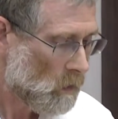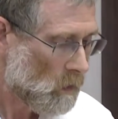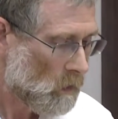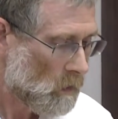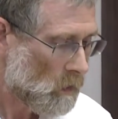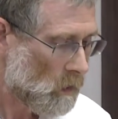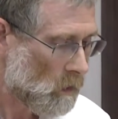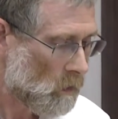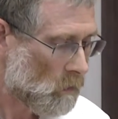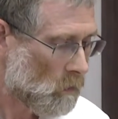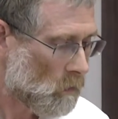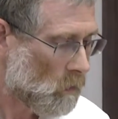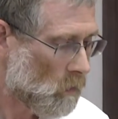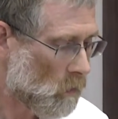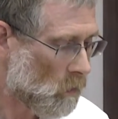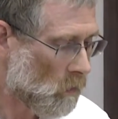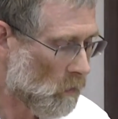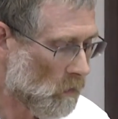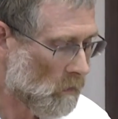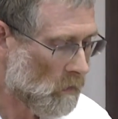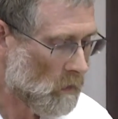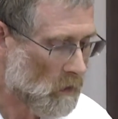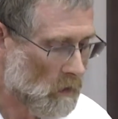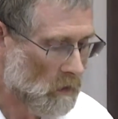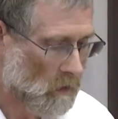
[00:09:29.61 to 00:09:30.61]
Now,
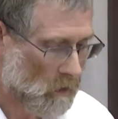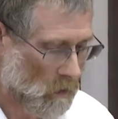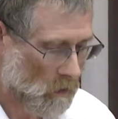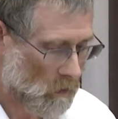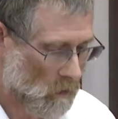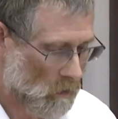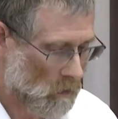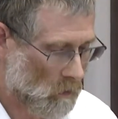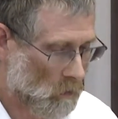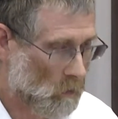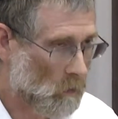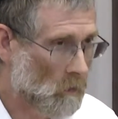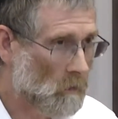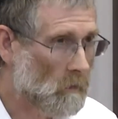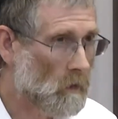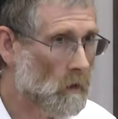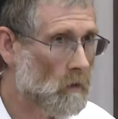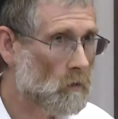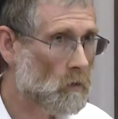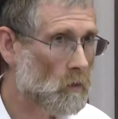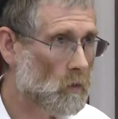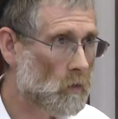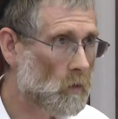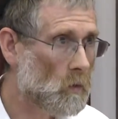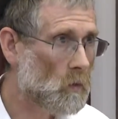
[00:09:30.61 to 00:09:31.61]
all these
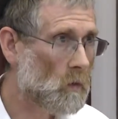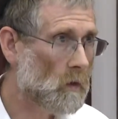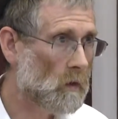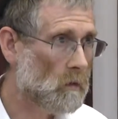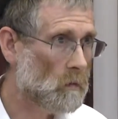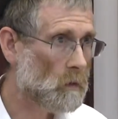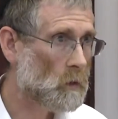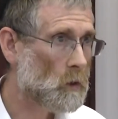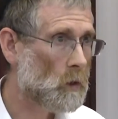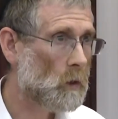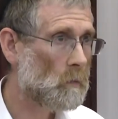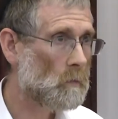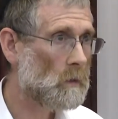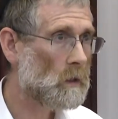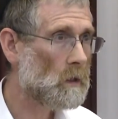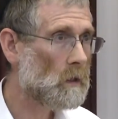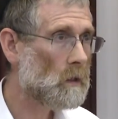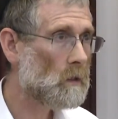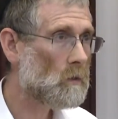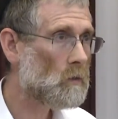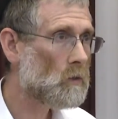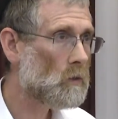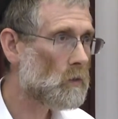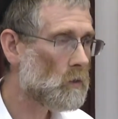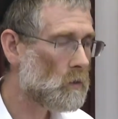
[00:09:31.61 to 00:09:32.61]
rules which are being
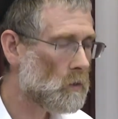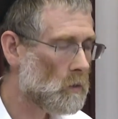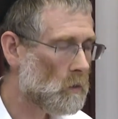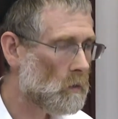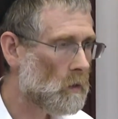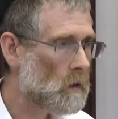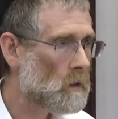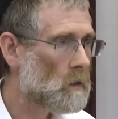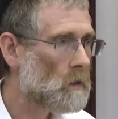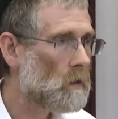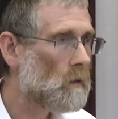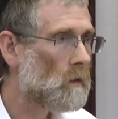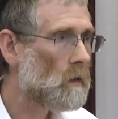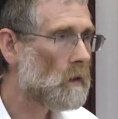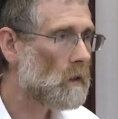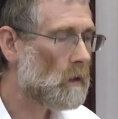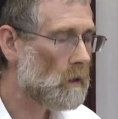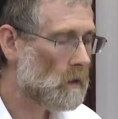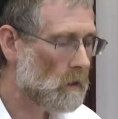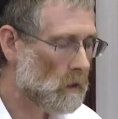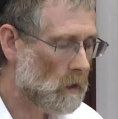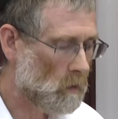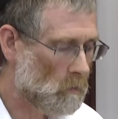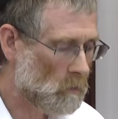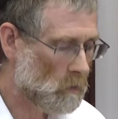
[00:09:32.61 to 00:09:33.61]
introduced in the
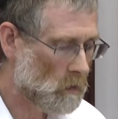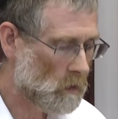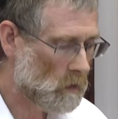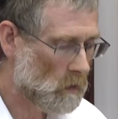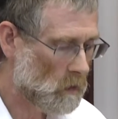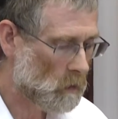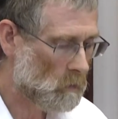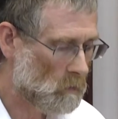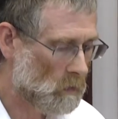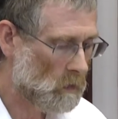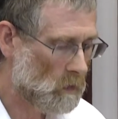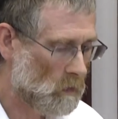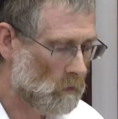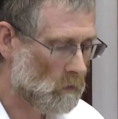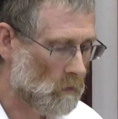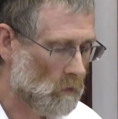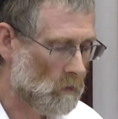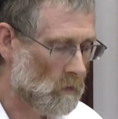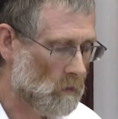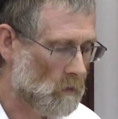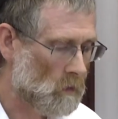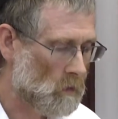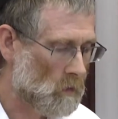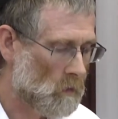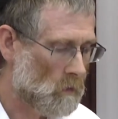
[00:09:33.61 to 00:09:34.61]
early Amoraic
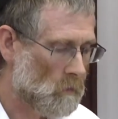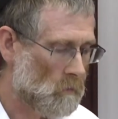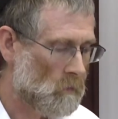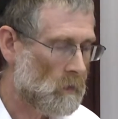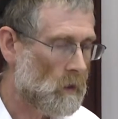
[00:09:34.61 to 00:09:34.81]
period